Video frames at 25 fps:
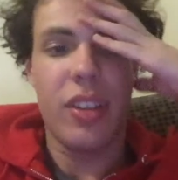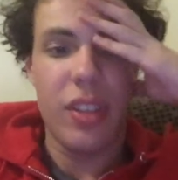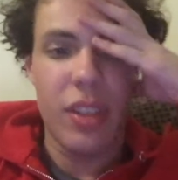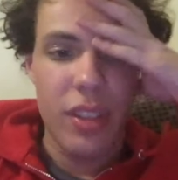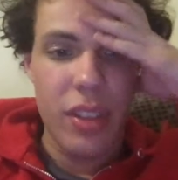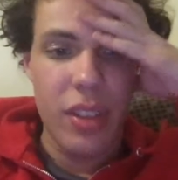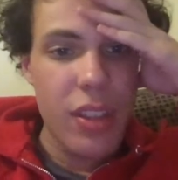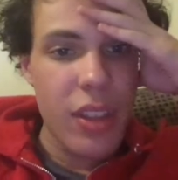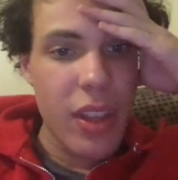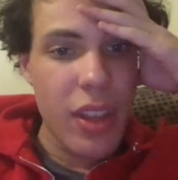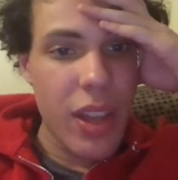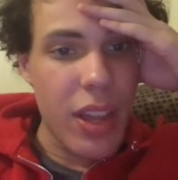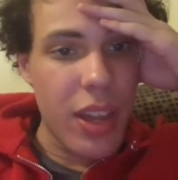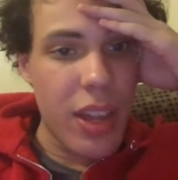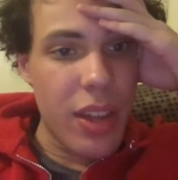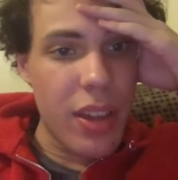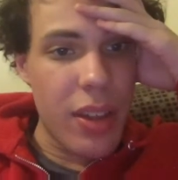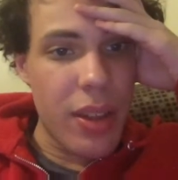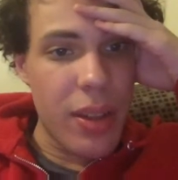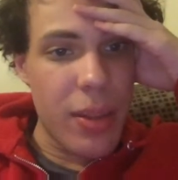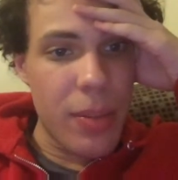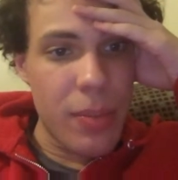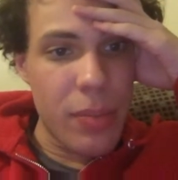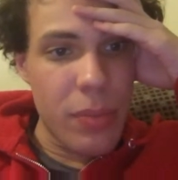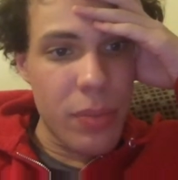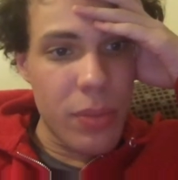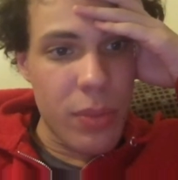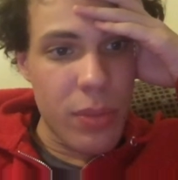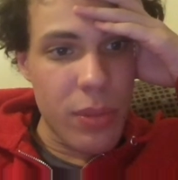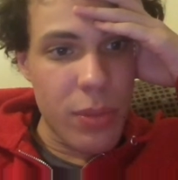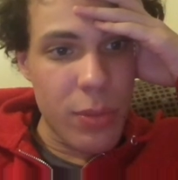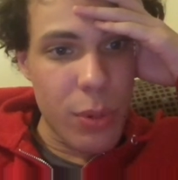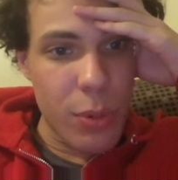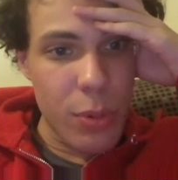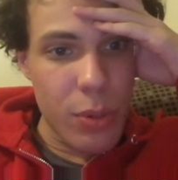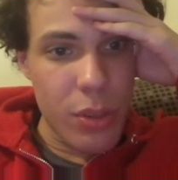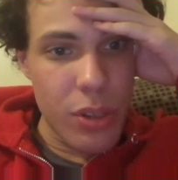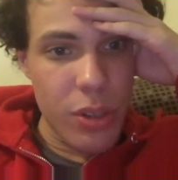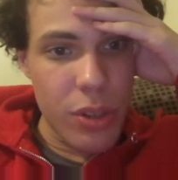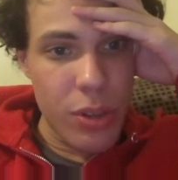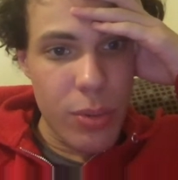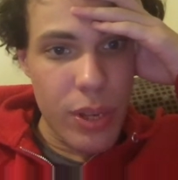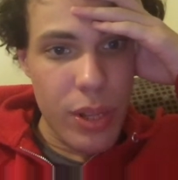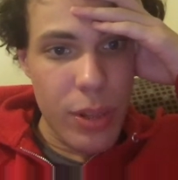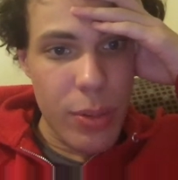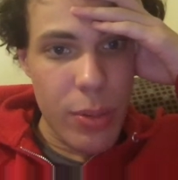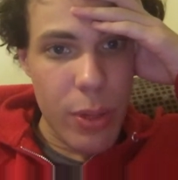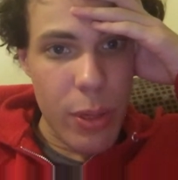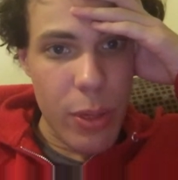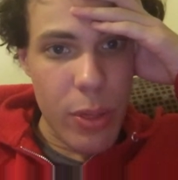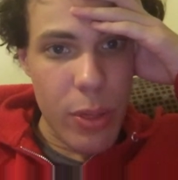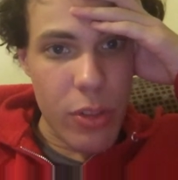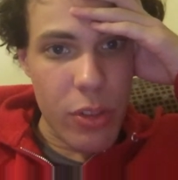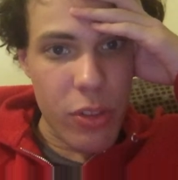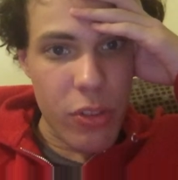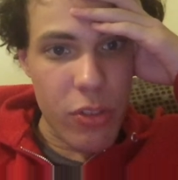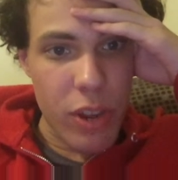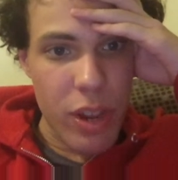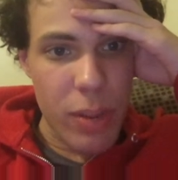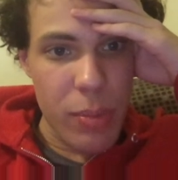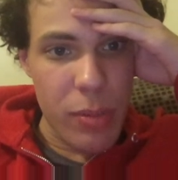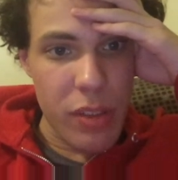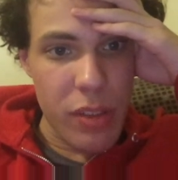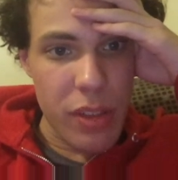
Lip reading: What would go well with the stripes?